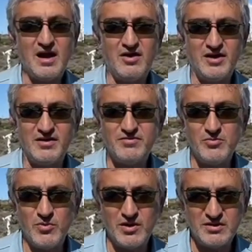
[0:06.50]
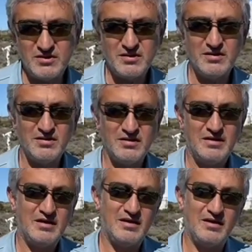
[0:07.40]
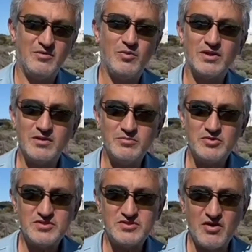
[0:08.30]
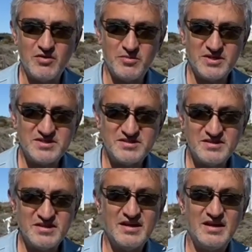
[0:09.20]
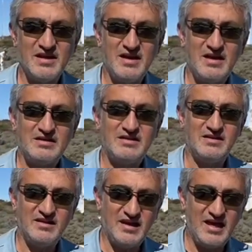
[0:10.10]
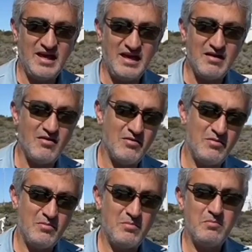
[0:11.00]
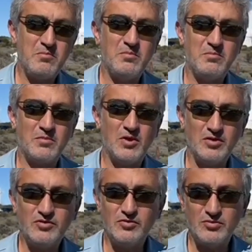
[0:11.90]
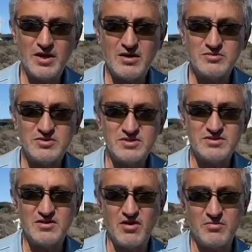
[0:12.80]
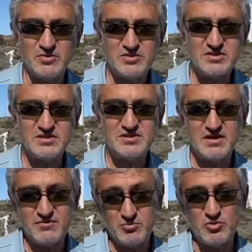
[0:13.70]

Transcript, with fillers: Hi everyone, welcome to Starmus. Today I'm going to announce the Starmus 7